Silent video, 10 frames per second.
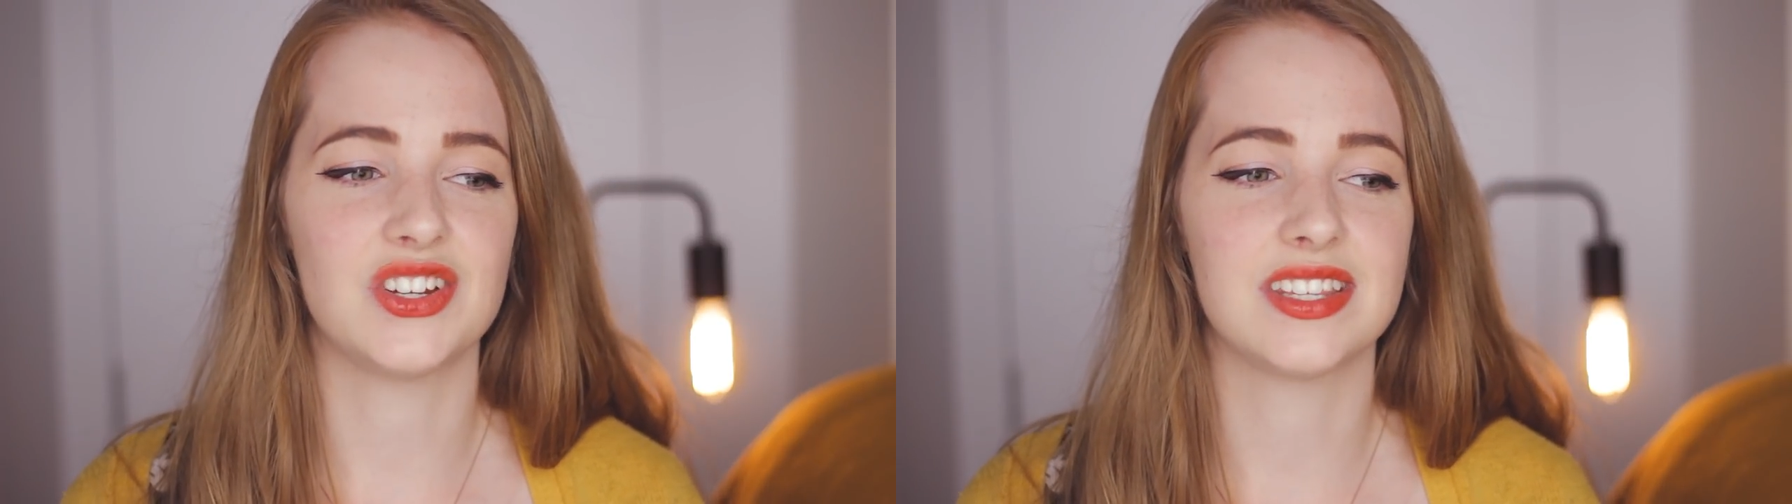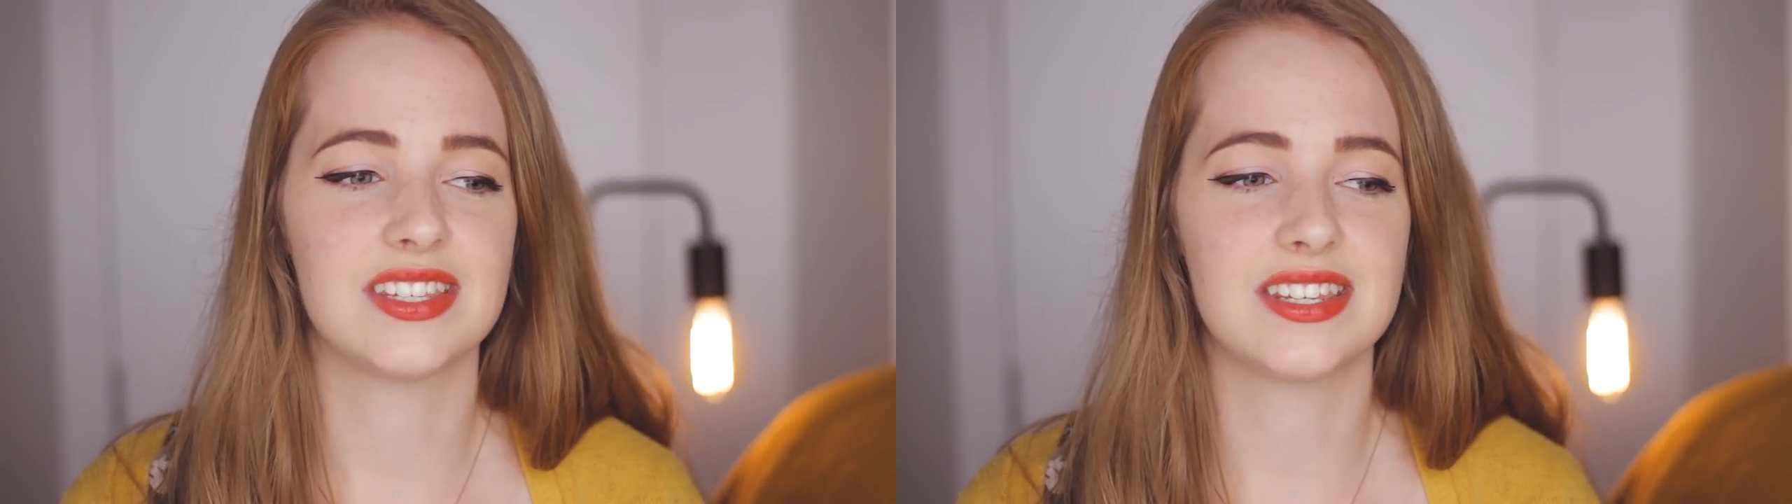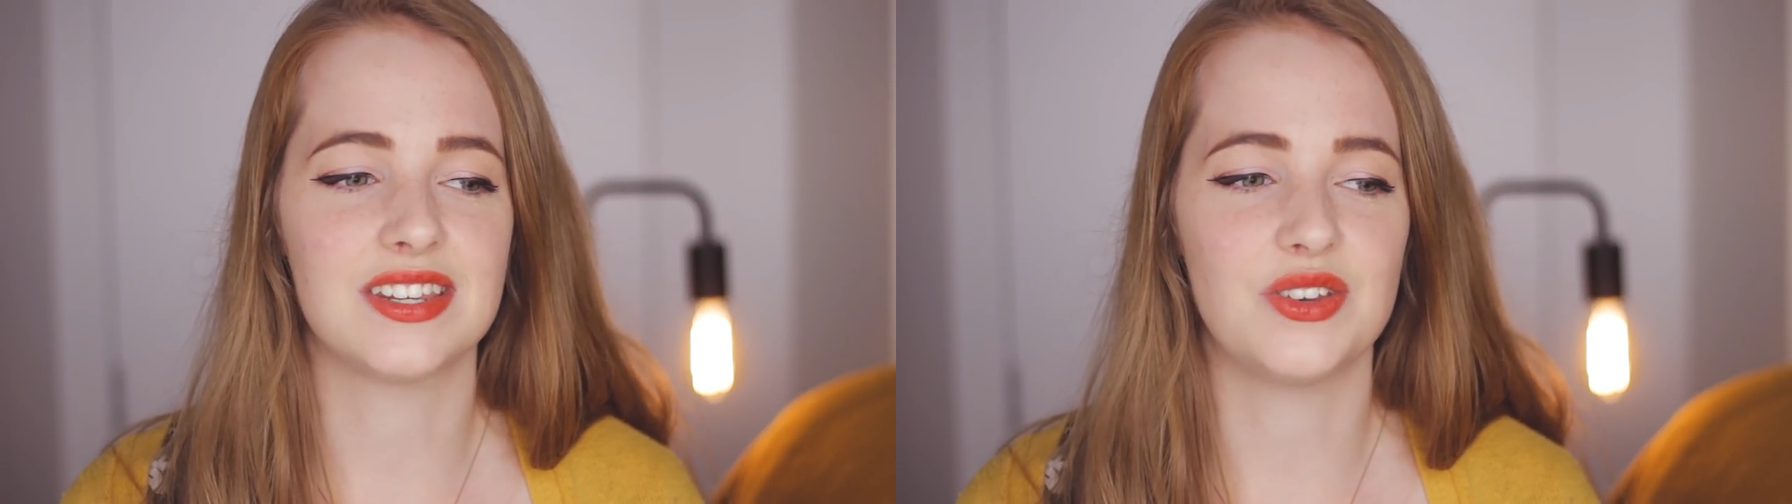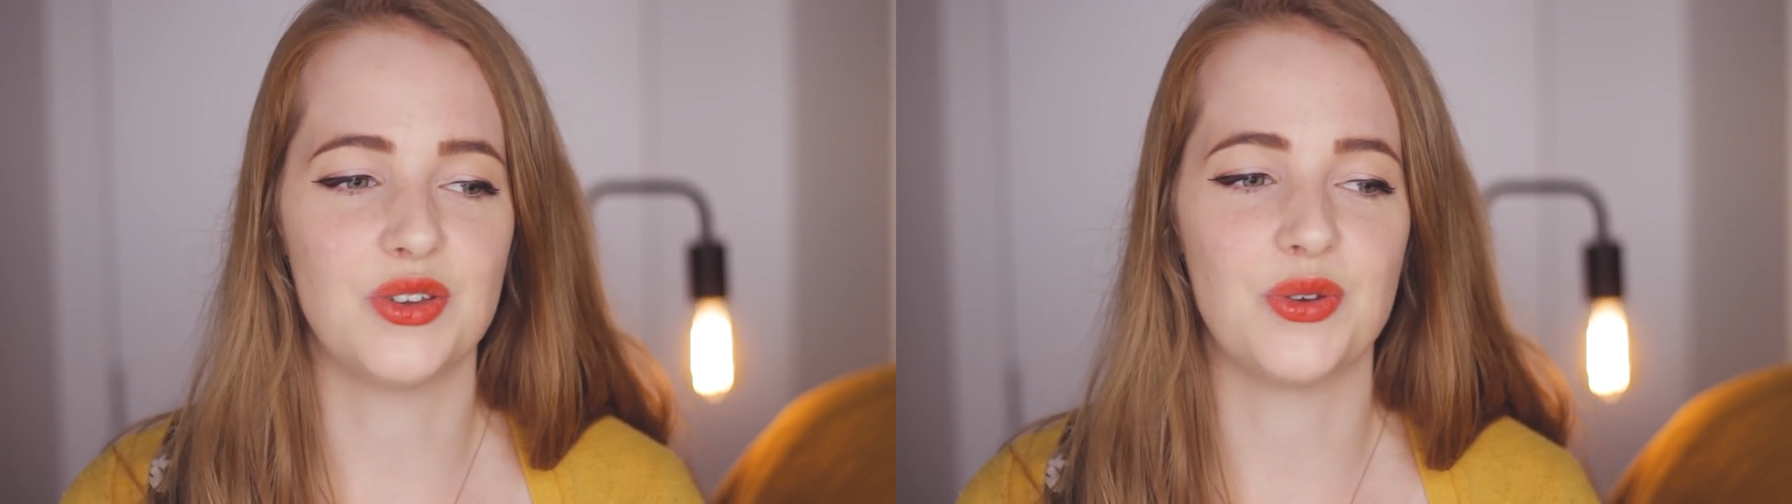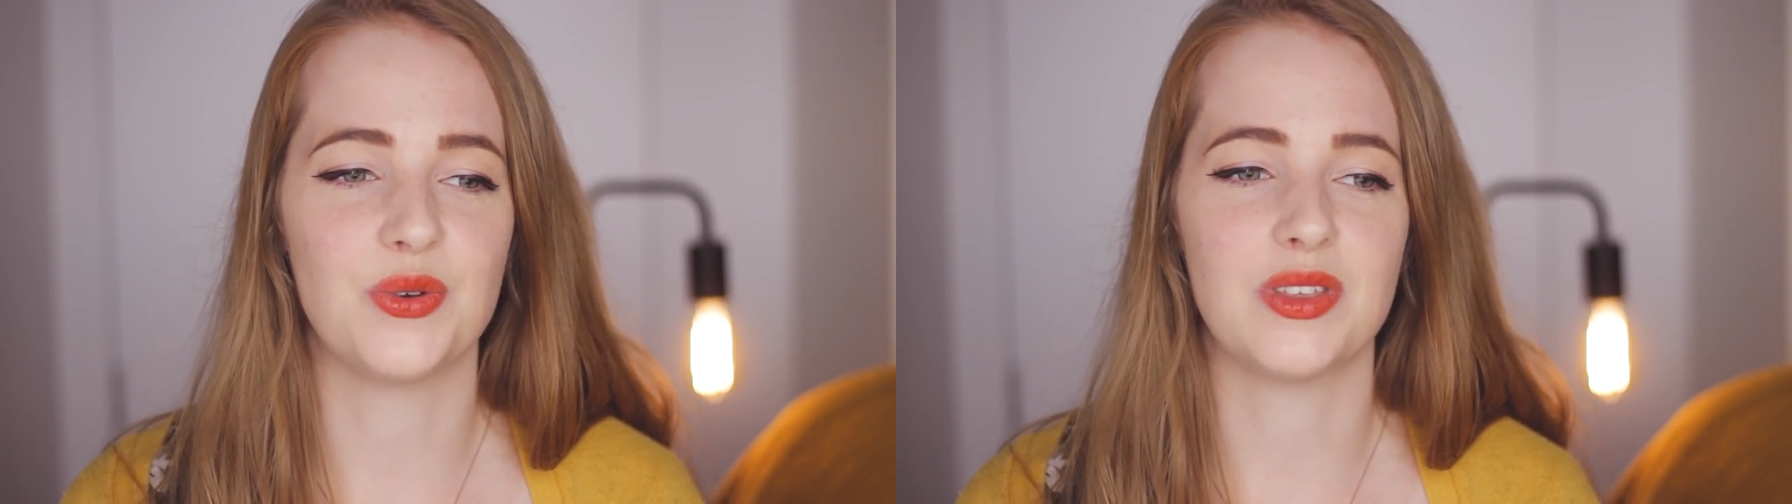just
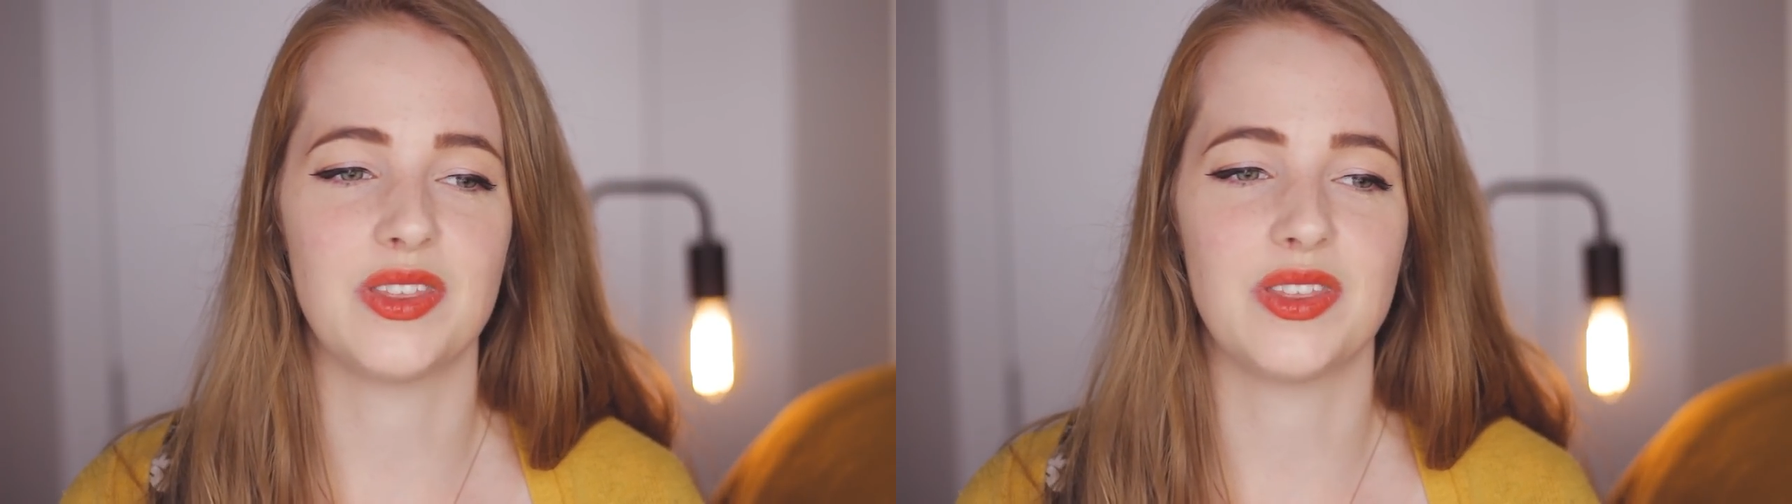knew